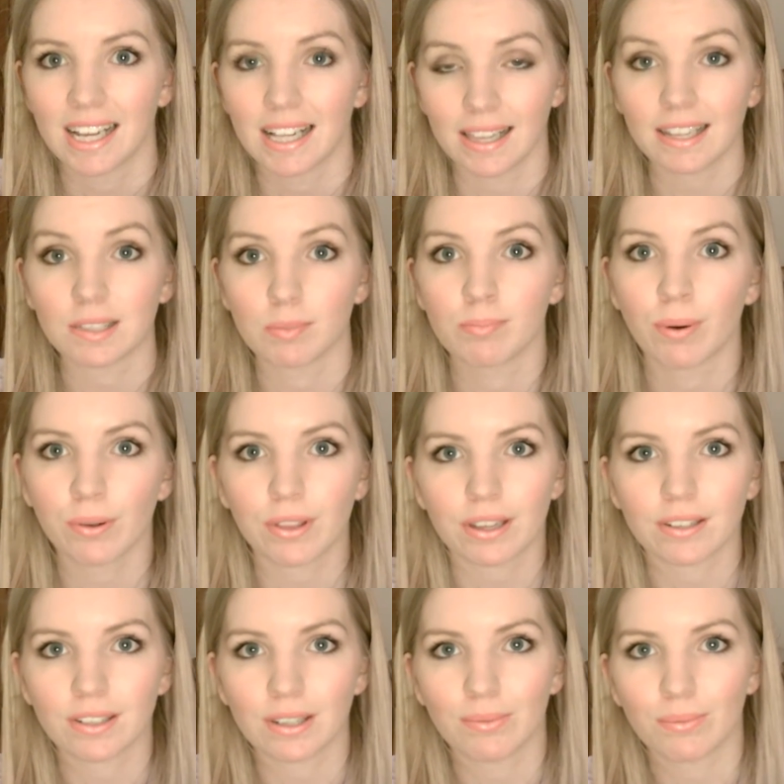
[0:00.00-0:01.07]
less
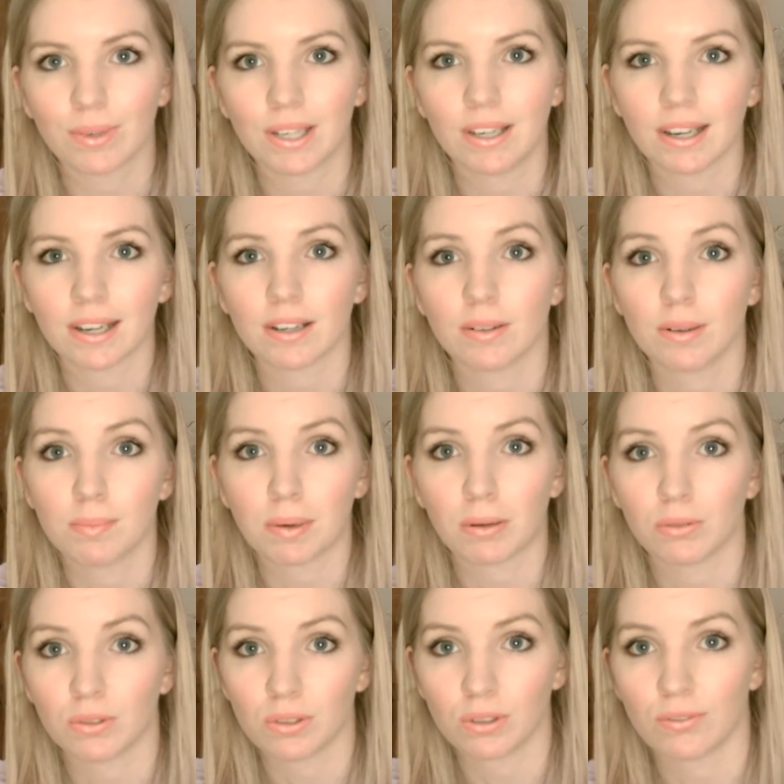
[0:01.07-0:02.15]
bothered in winter
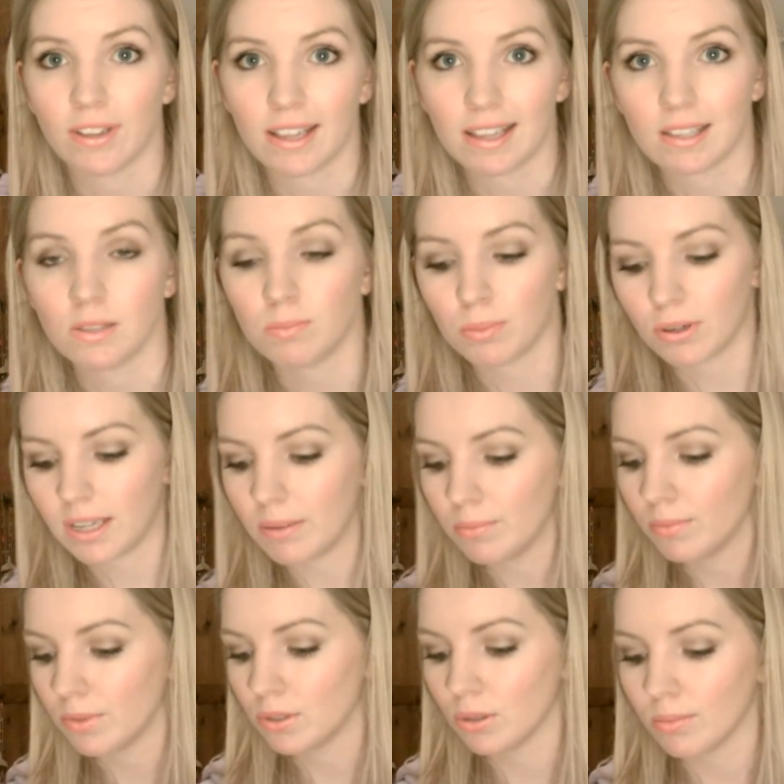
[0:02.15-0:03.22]
about stuff like this. But
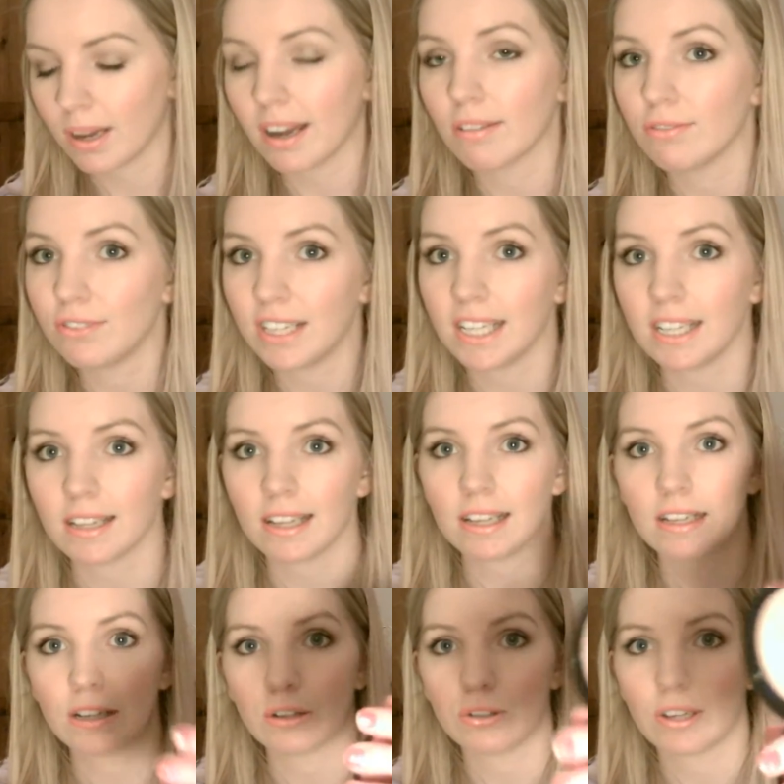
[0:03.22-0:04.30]
in summer, I really like
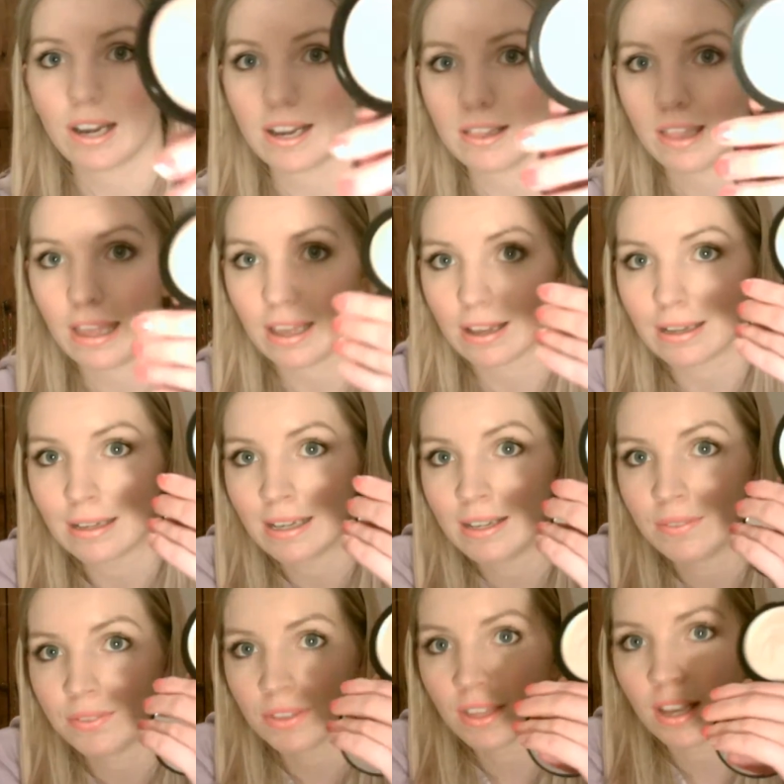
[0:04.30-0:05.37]
a good highlighter.
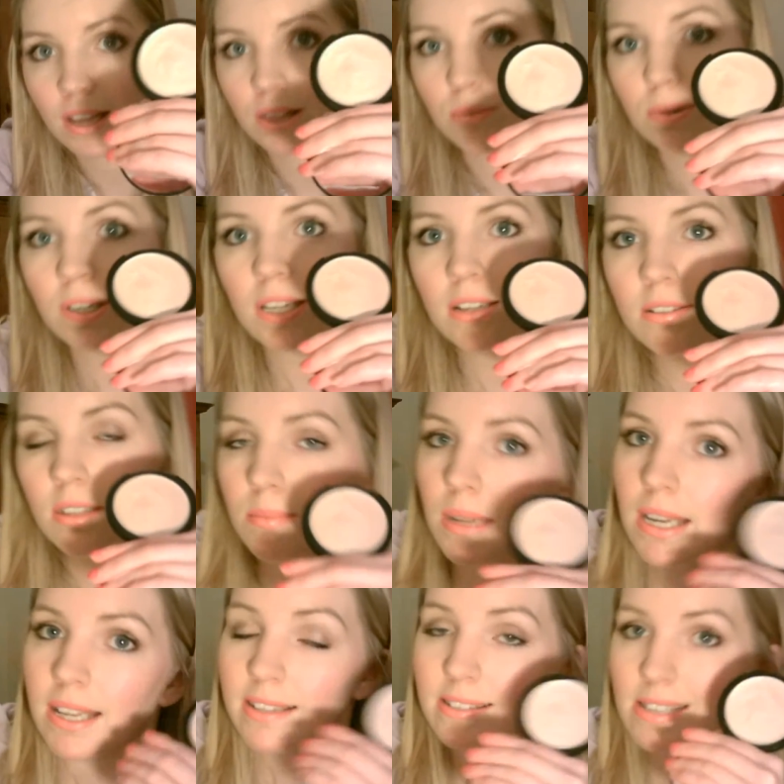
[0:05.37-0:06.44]
And the one I use at the
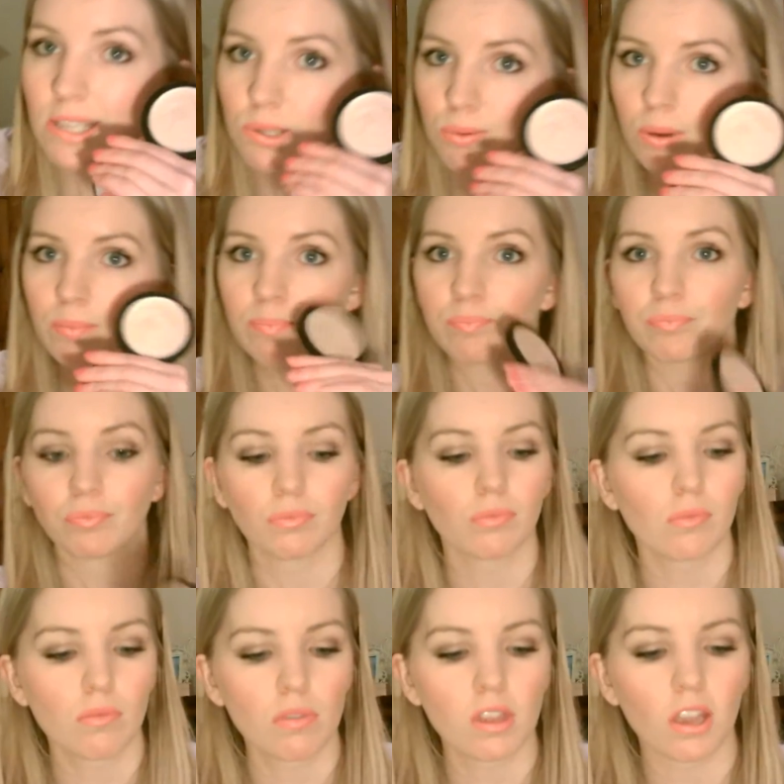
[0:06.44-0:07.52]
minute is this one,
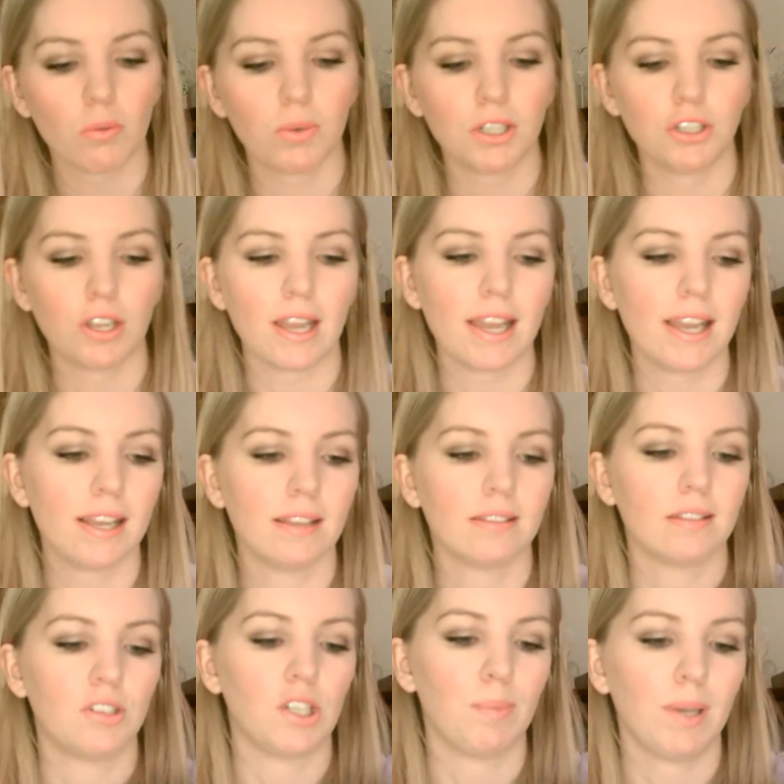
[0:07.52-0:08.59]
which
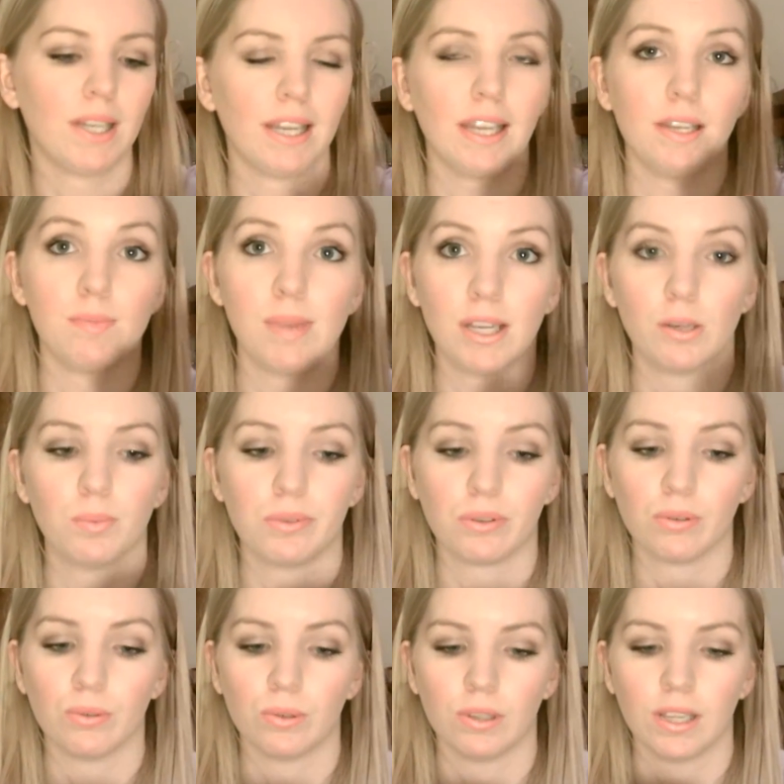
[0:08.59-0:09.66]
is Jemma Cade Makeup
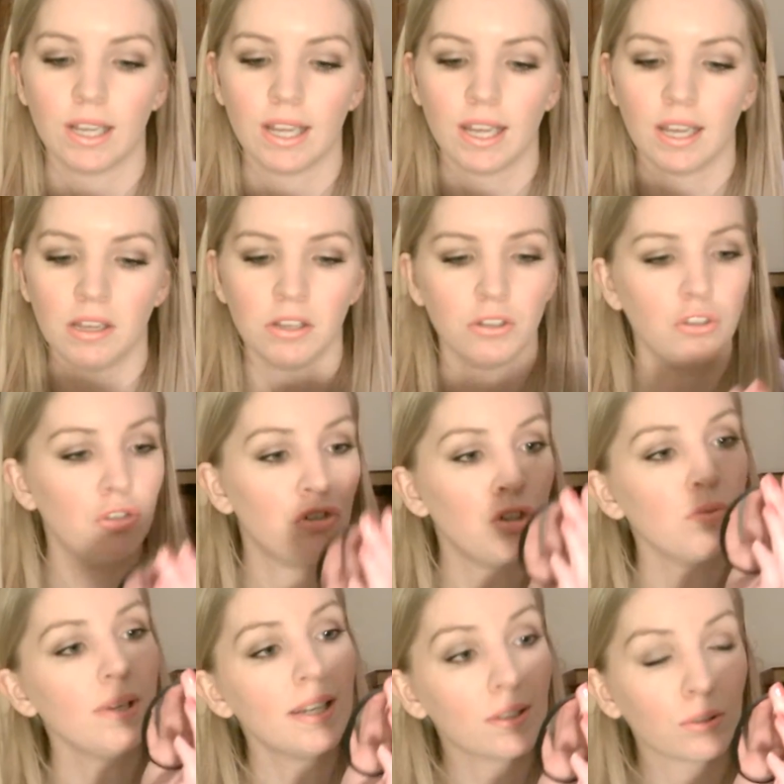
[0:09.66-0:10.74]
School
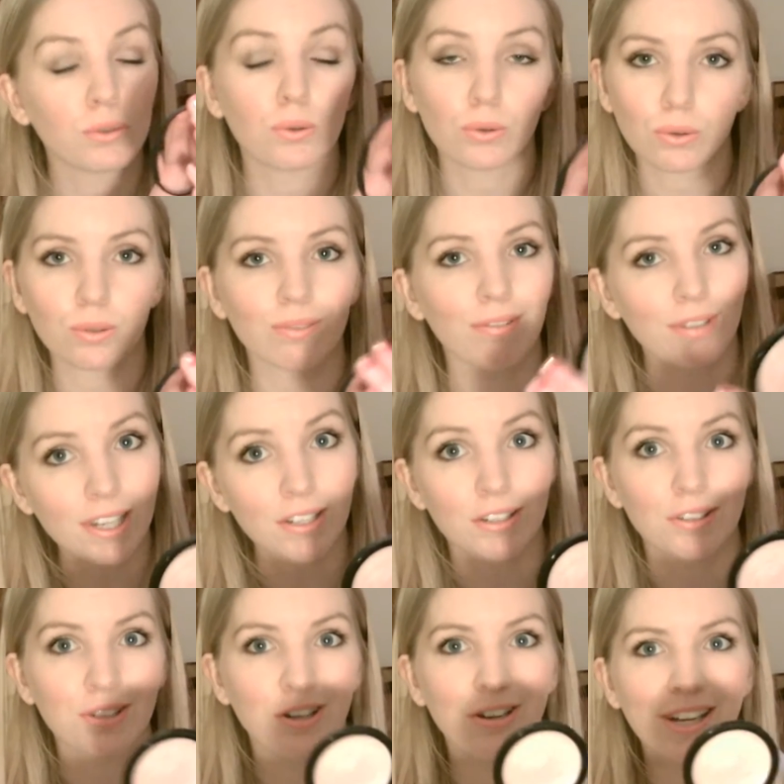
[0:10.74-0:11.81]
Dewy Glow Ultra
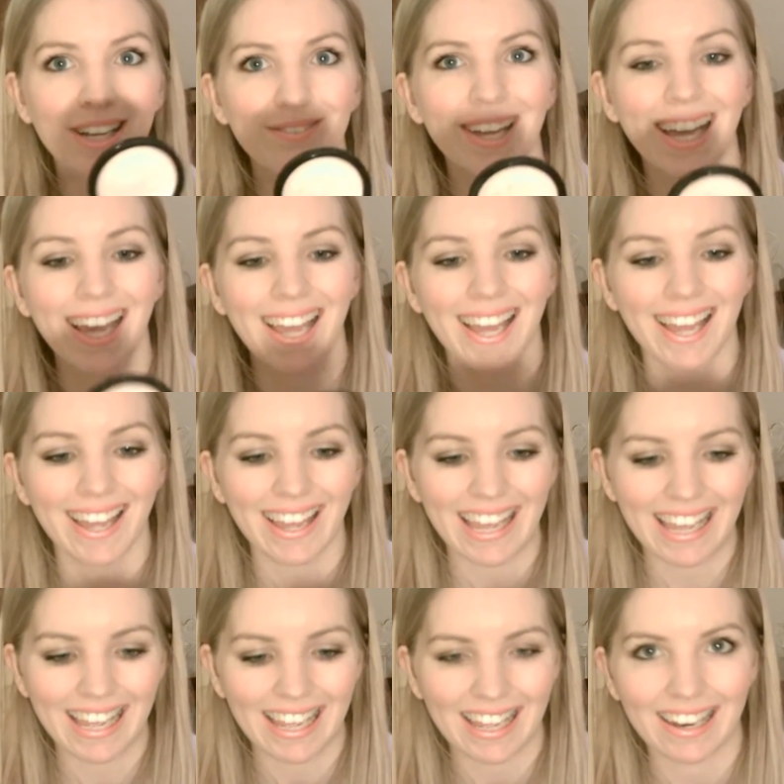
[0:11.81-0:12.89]
Radiance Cream
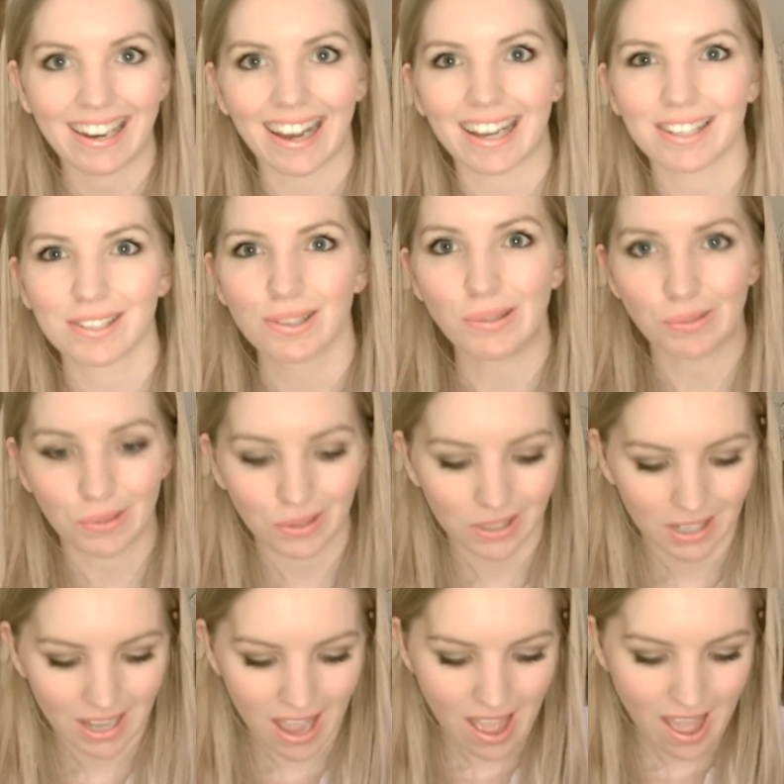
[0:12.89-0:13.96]
in Ice Gold.